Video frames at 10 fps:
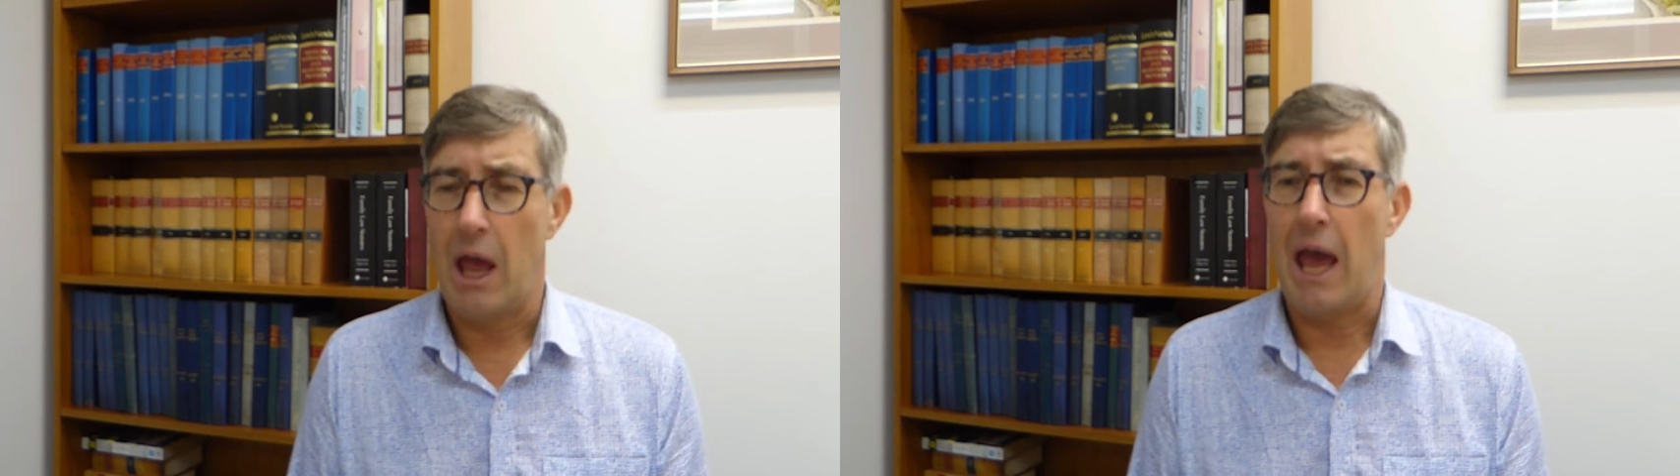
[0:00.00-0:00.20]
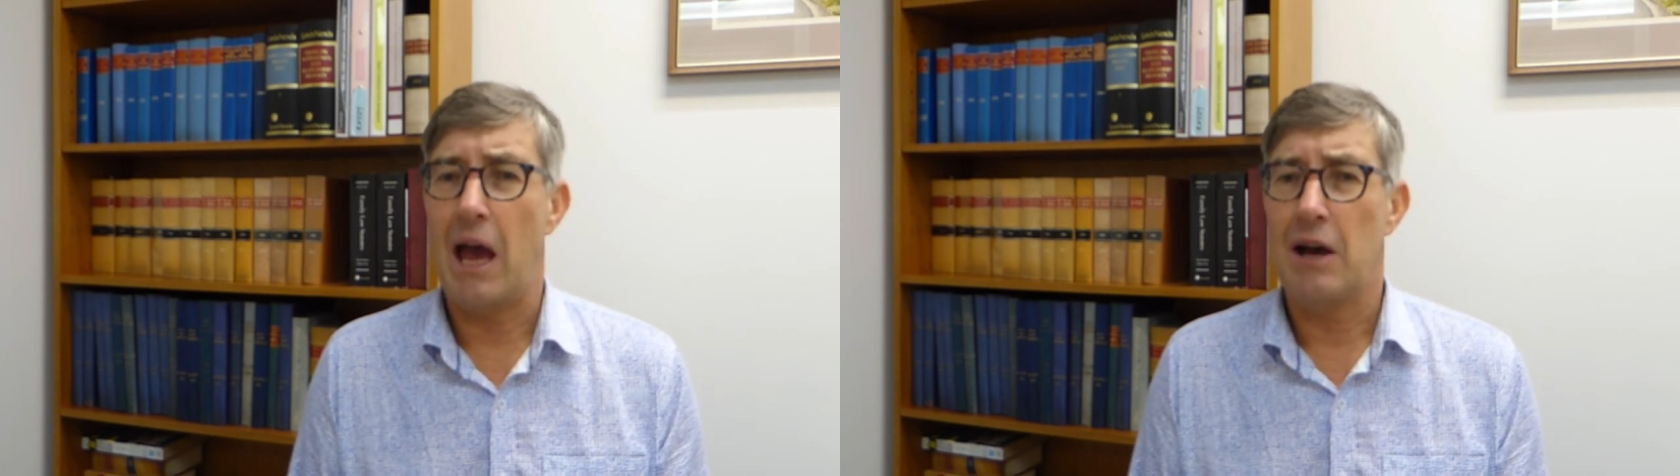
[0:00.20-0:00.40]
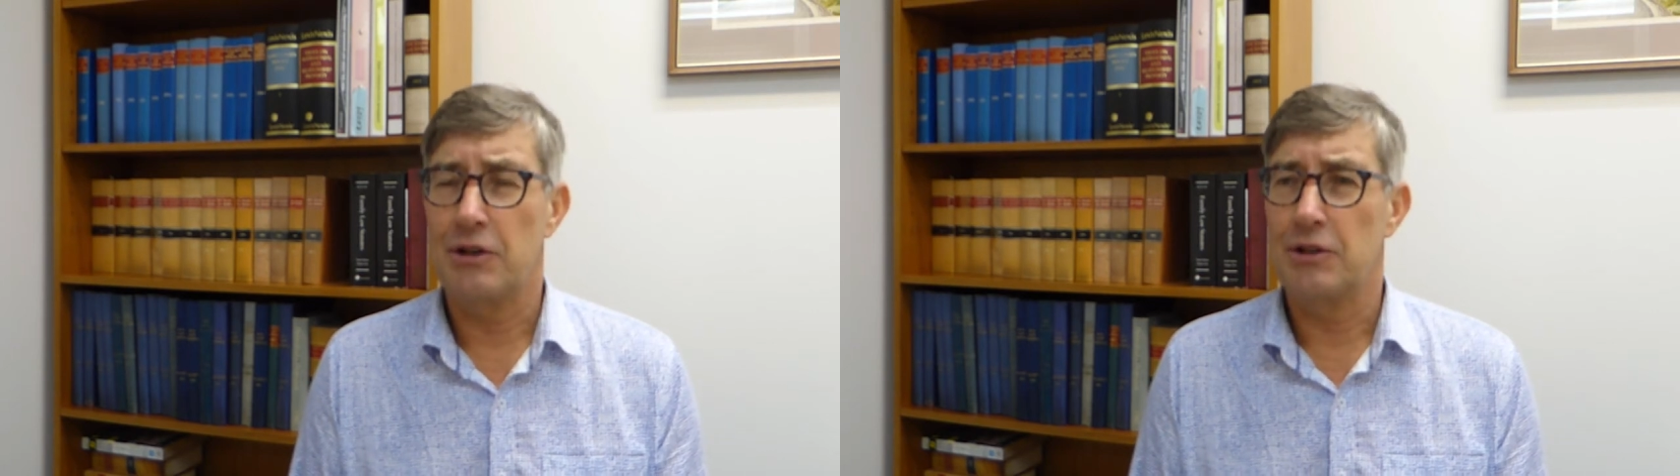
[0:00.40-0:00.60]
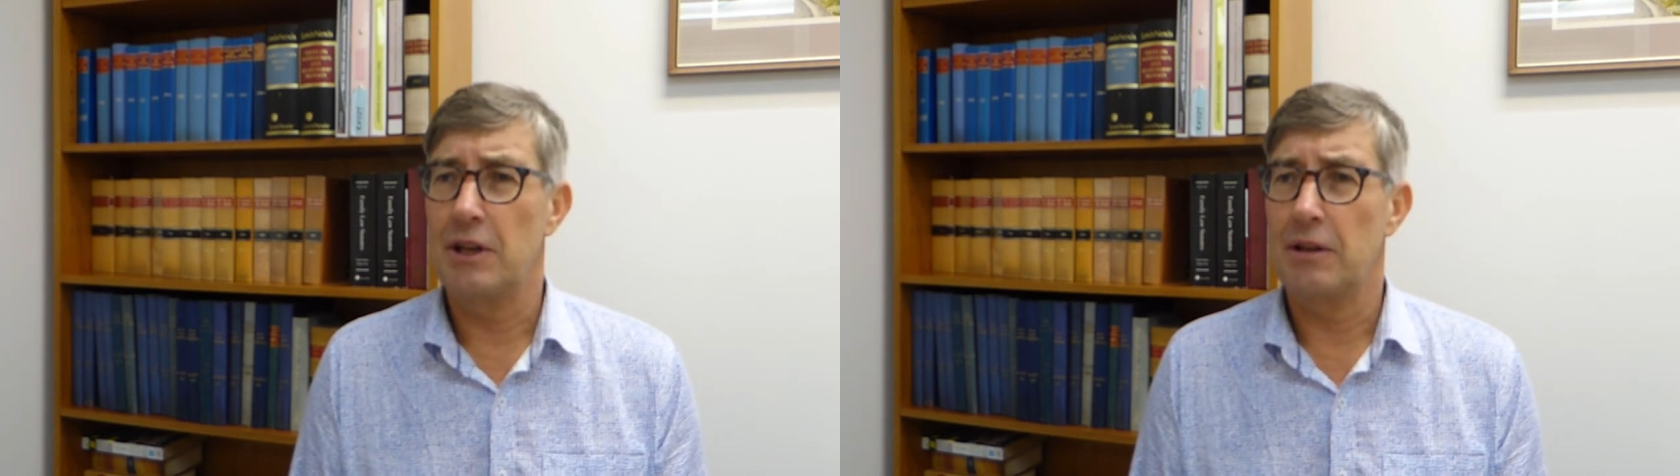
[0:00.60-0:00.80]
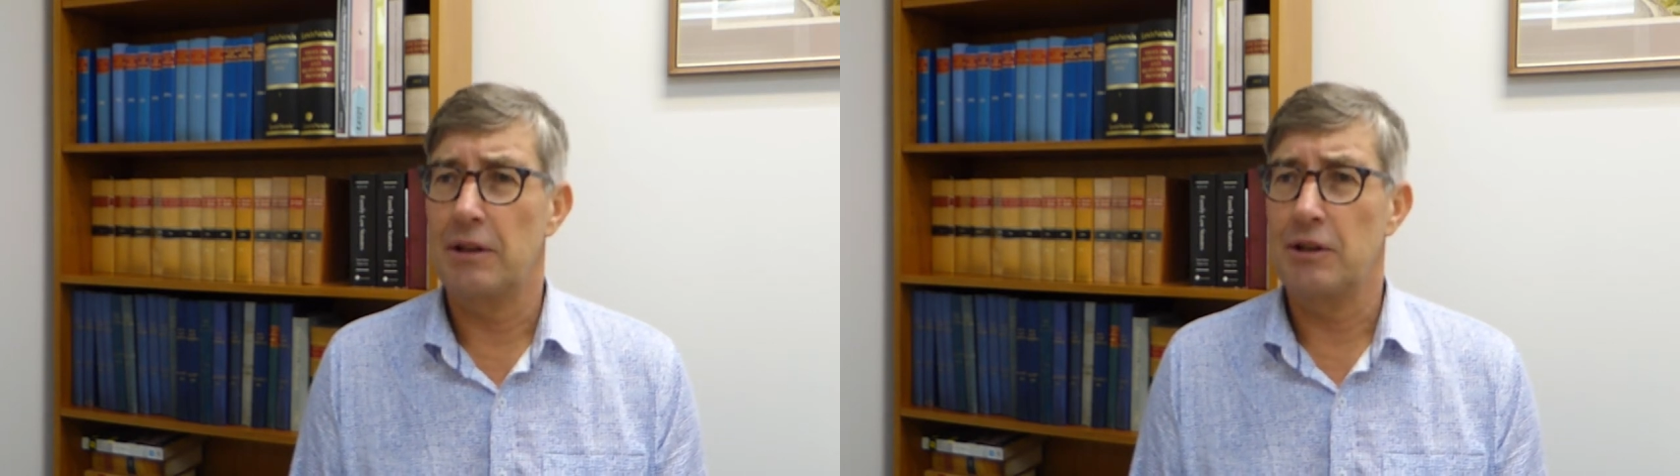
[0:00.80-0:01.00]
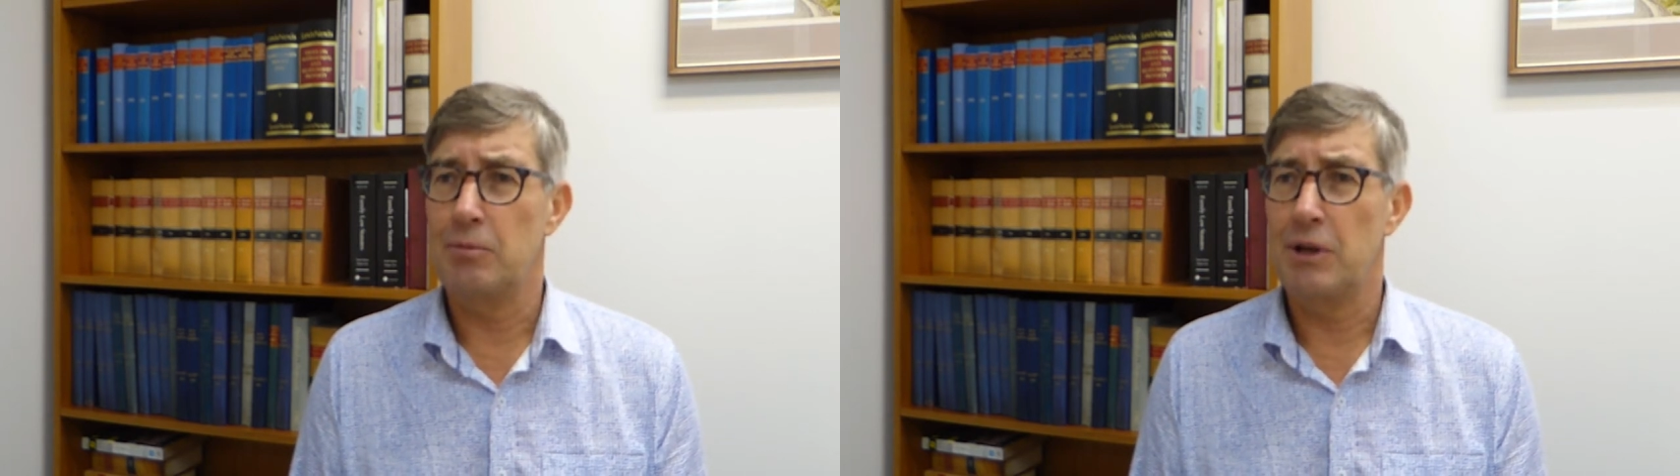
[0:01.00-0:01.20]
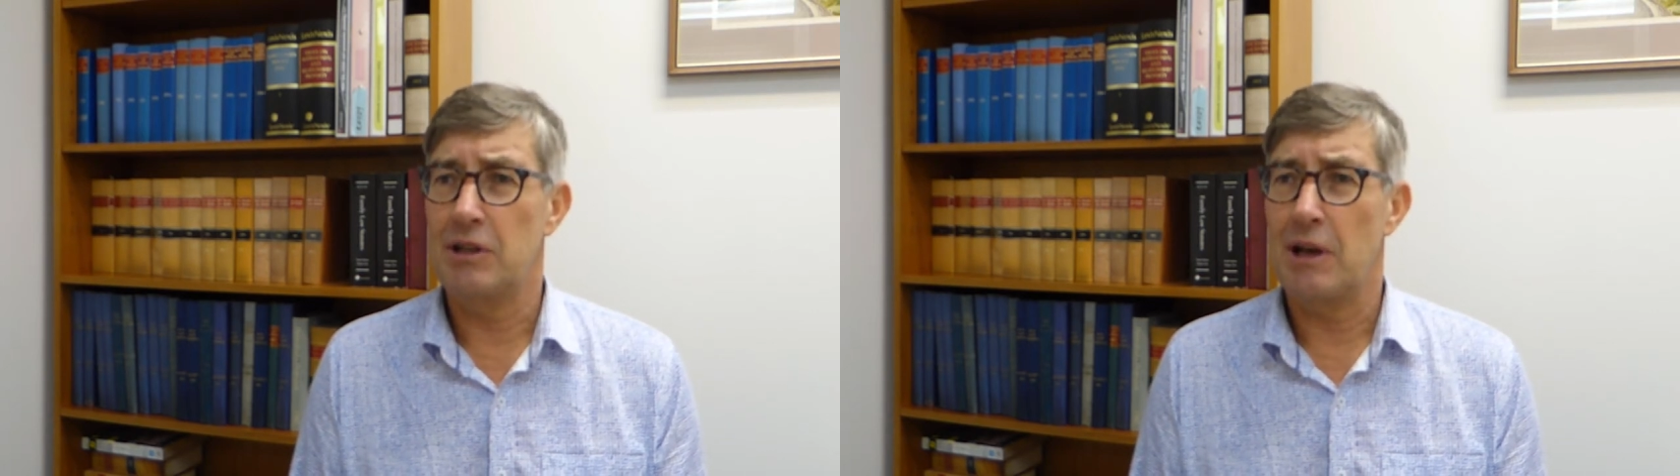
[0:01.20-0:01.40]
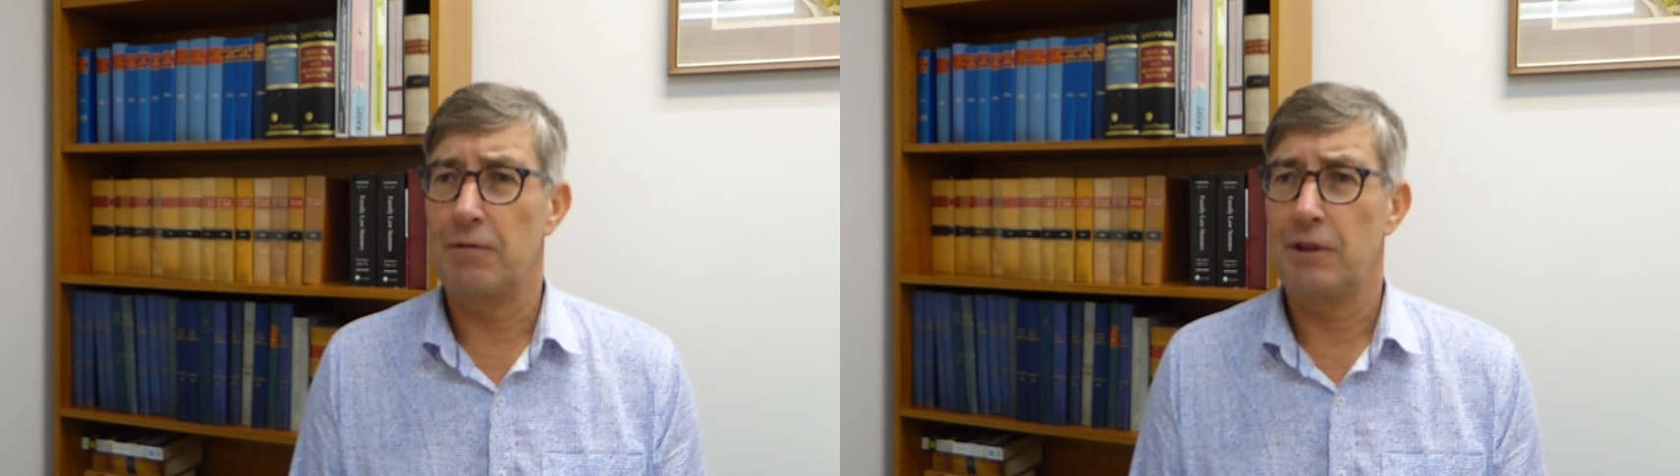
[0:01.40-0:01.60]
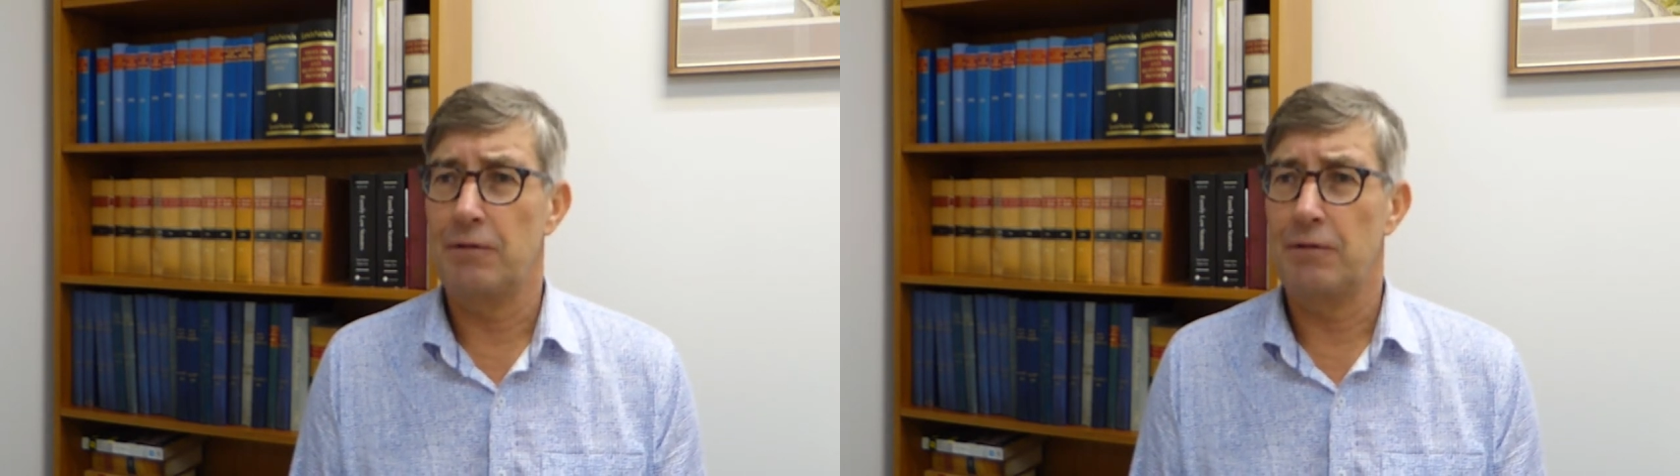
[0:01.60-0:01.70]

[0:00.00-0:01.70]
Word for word: how to set things best up for the